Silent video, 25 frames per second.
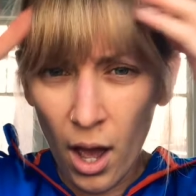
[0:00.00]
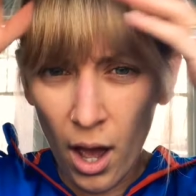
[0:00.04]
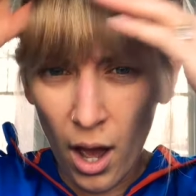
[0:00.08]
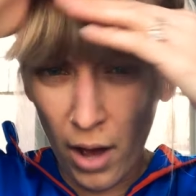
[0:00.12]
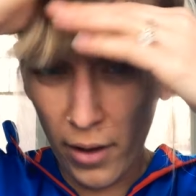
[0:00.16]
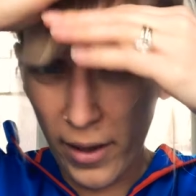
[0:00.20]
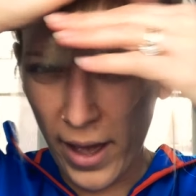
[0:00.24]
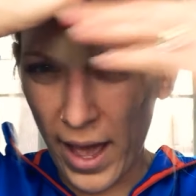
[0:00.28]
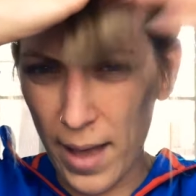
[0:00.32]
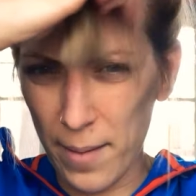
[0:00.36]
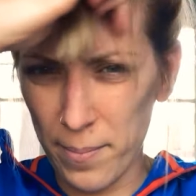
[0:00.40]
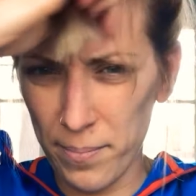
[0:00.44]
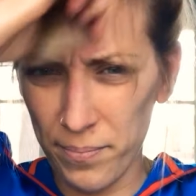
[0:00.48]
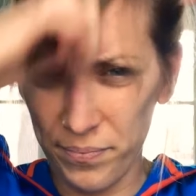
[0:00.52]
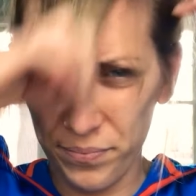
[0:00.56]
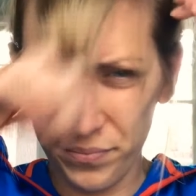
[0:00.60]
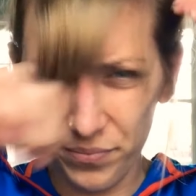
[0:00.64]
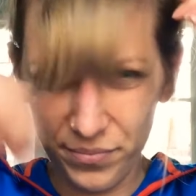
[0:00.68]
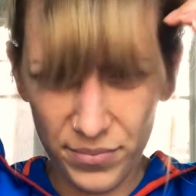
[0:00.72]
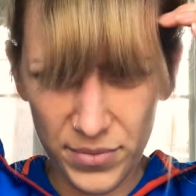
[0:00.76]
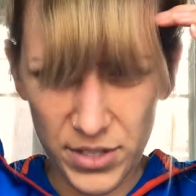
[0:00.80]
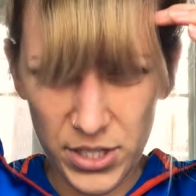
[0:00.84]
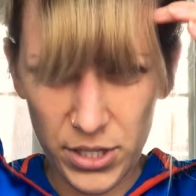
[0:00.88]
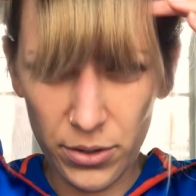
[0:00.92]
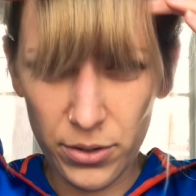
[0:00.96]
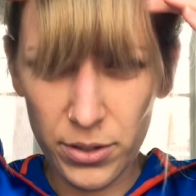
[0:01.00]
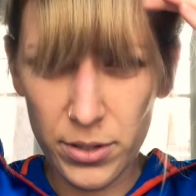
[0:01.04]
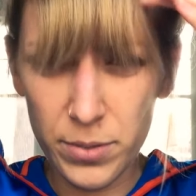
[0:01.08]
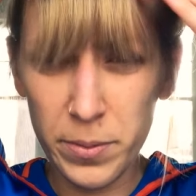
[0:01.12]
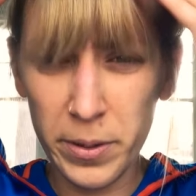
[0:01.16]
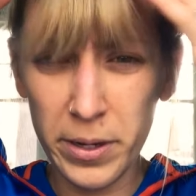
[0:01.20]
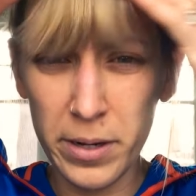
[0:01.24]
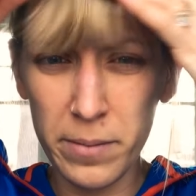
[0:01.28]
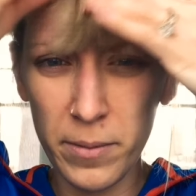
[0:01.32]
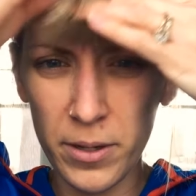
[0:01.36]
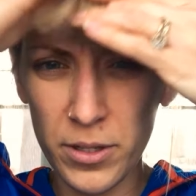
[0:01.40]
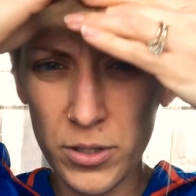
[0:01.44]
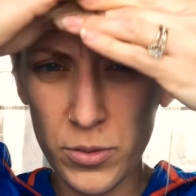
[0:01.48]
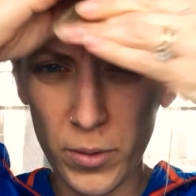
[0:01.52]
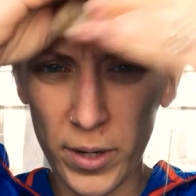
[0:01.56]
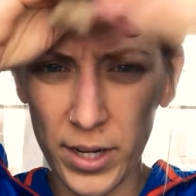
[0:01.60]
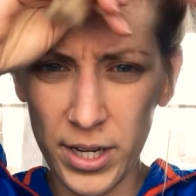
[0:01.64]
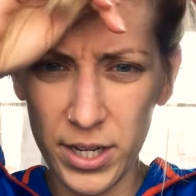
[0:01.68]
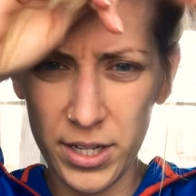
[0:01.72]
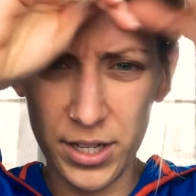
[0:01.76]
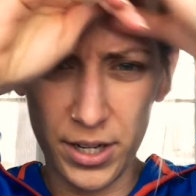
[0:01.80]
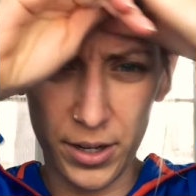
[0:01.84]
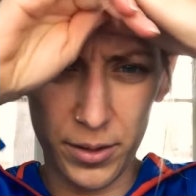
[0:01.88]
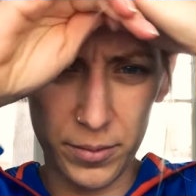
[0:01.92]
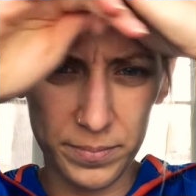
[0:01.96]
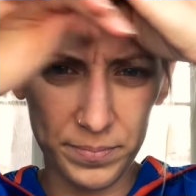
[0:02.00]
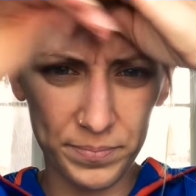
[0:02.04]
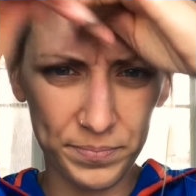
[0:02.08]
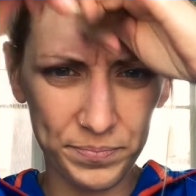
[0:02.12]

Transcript: Okay, so that's pretty much what you do.